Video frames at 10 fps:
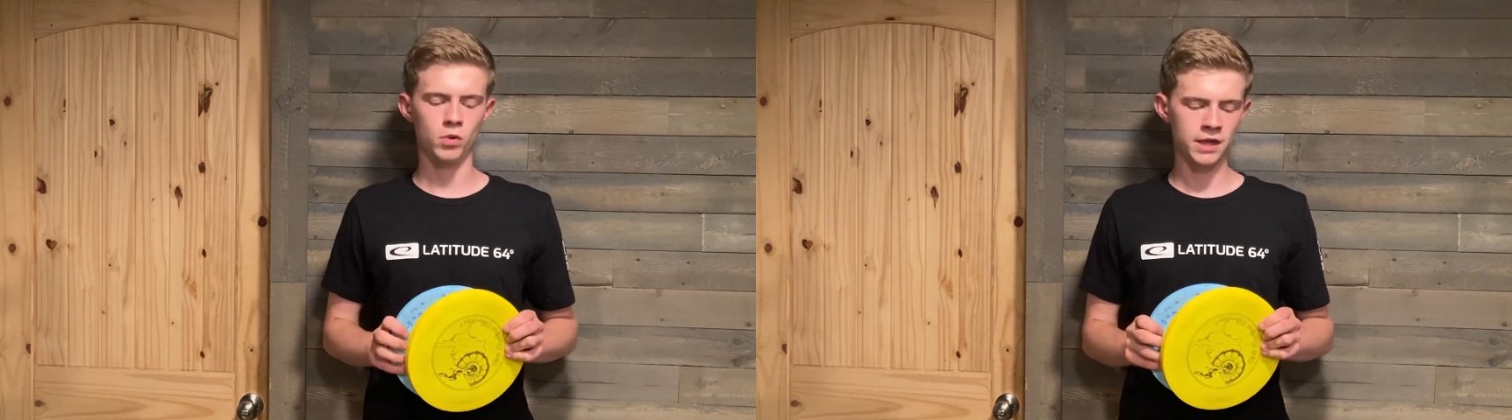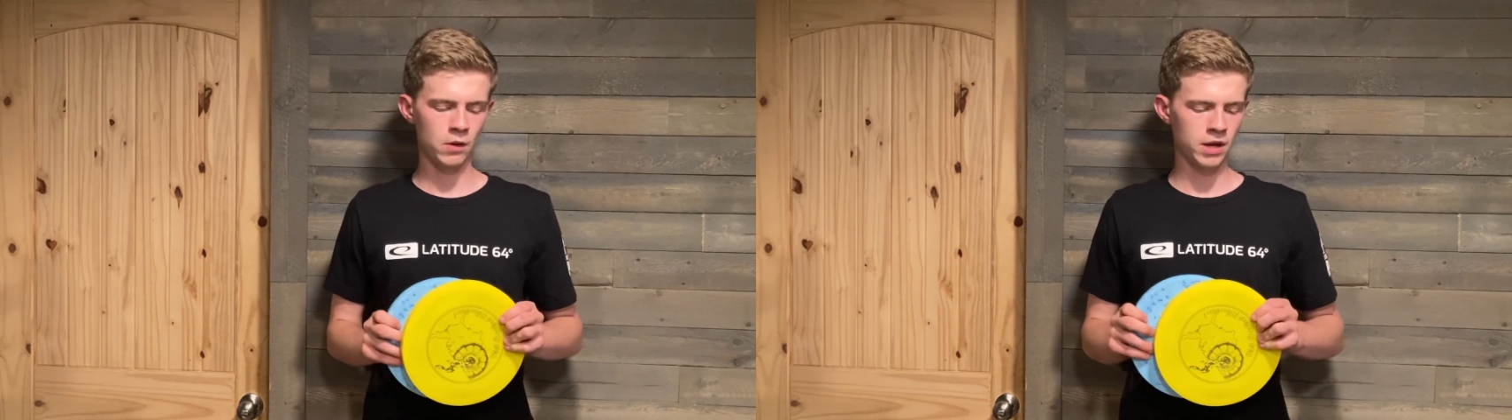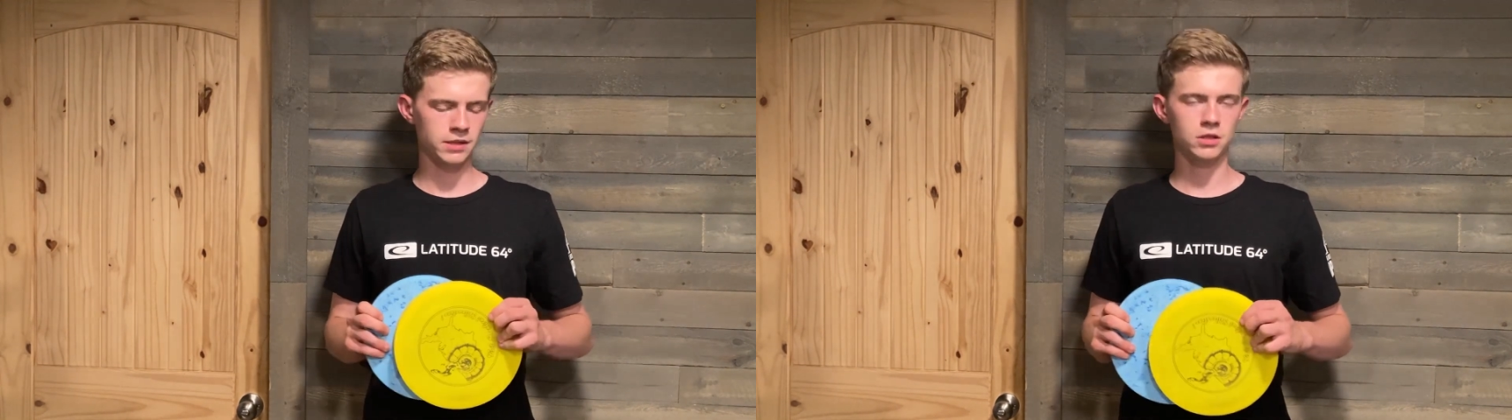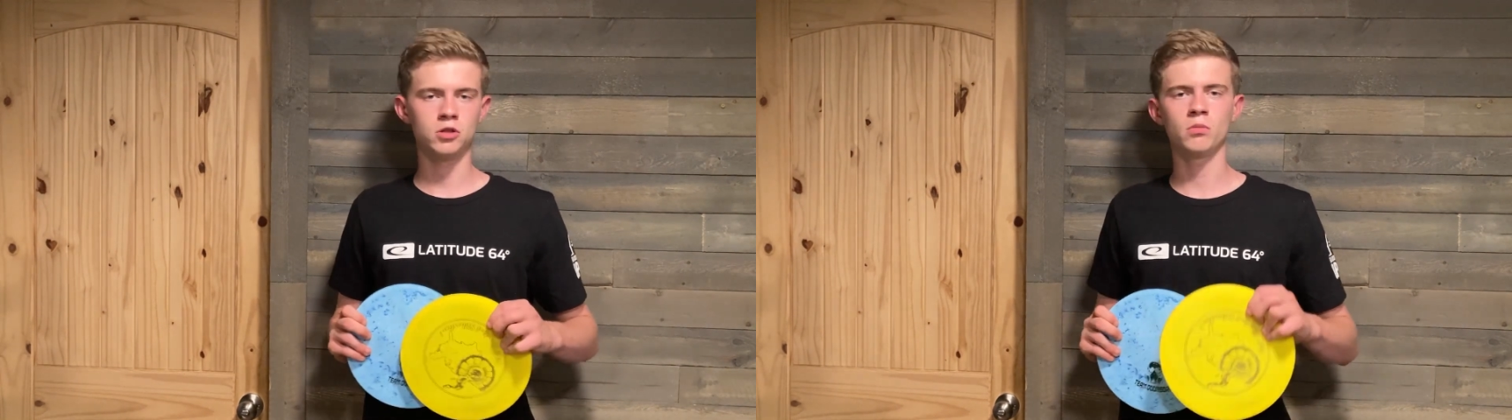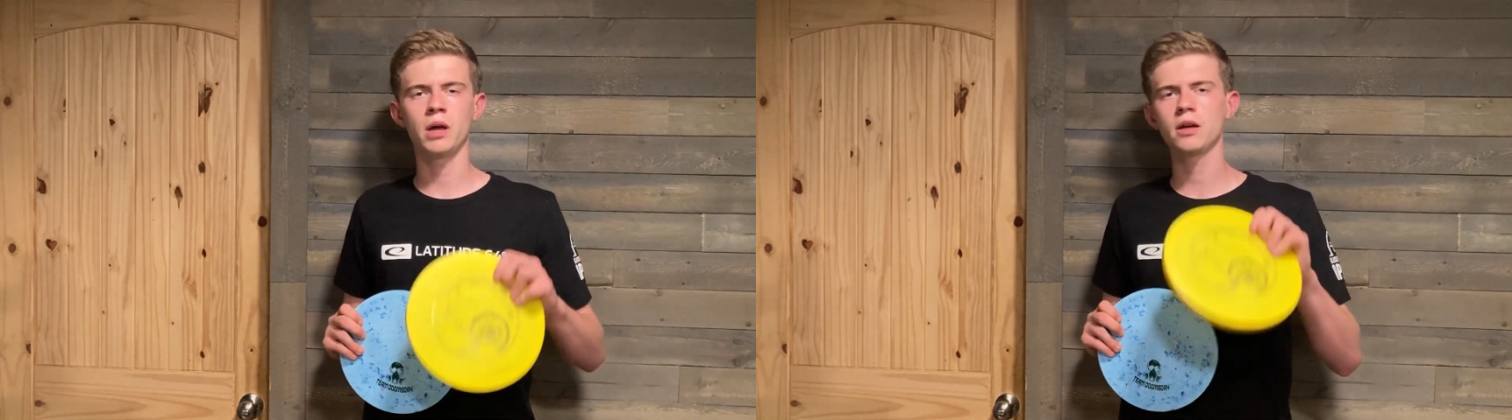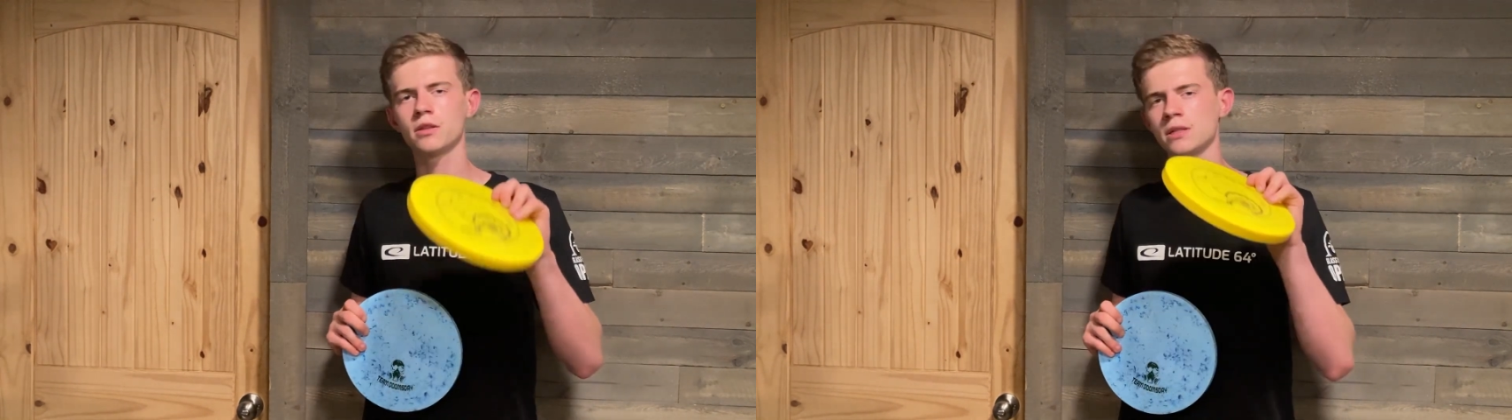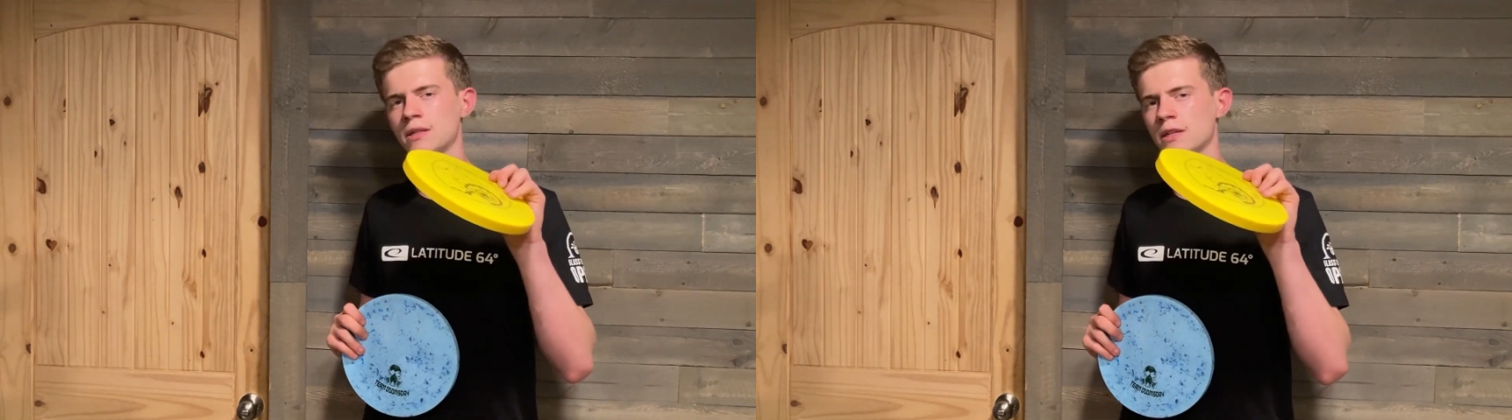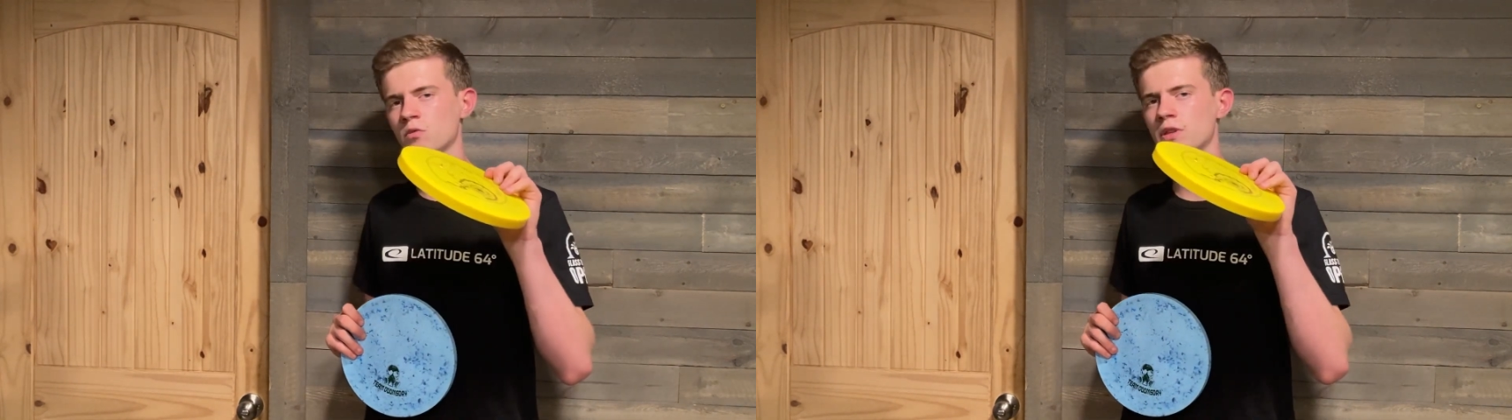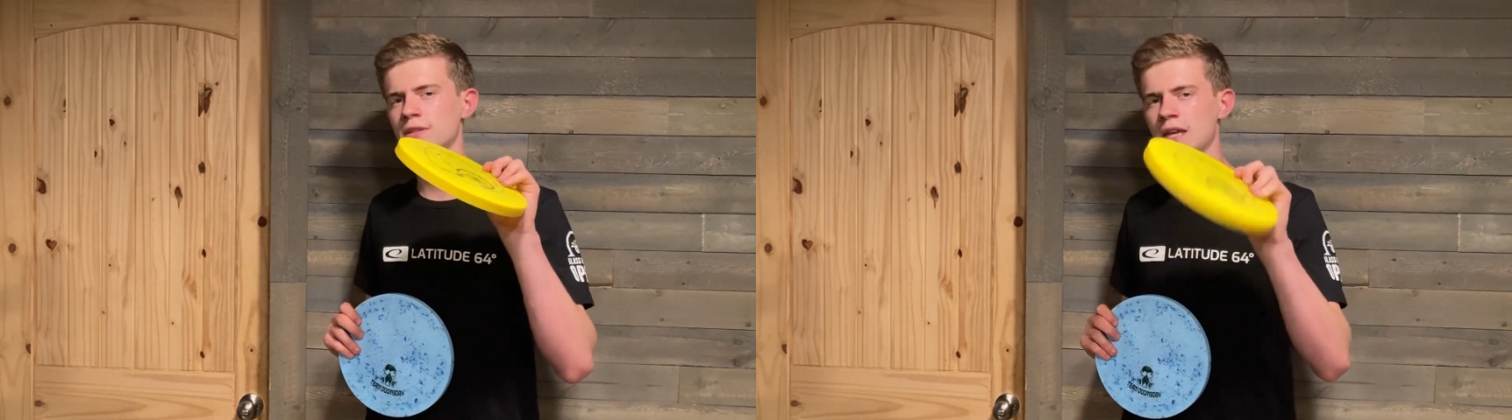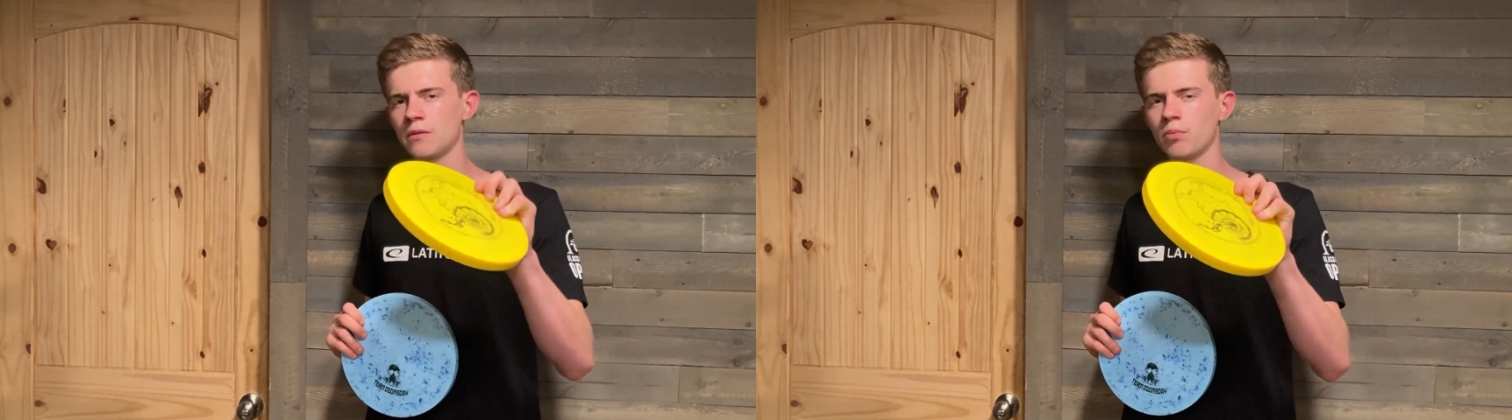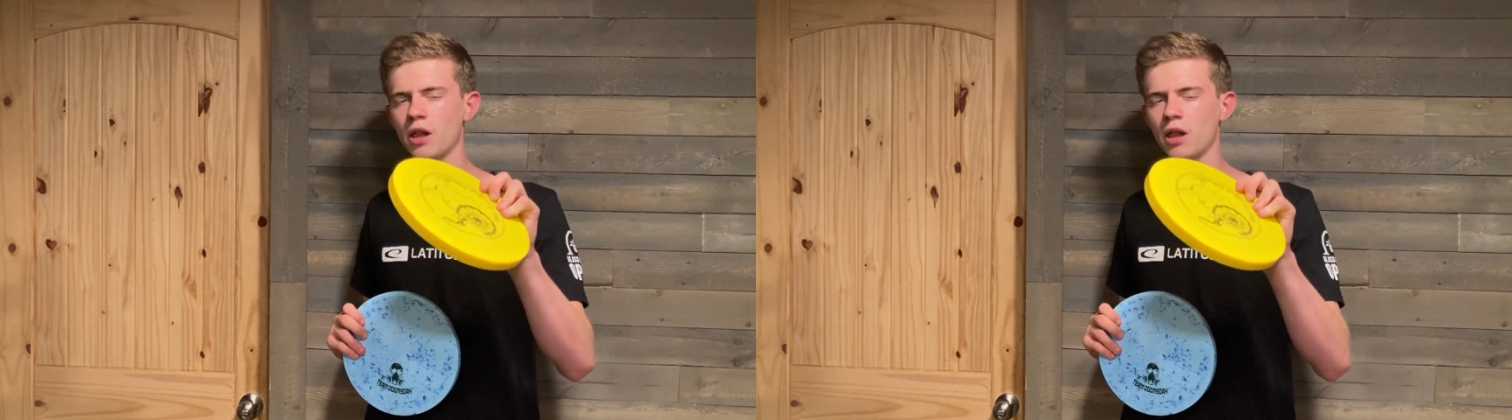when they went to make this disc with said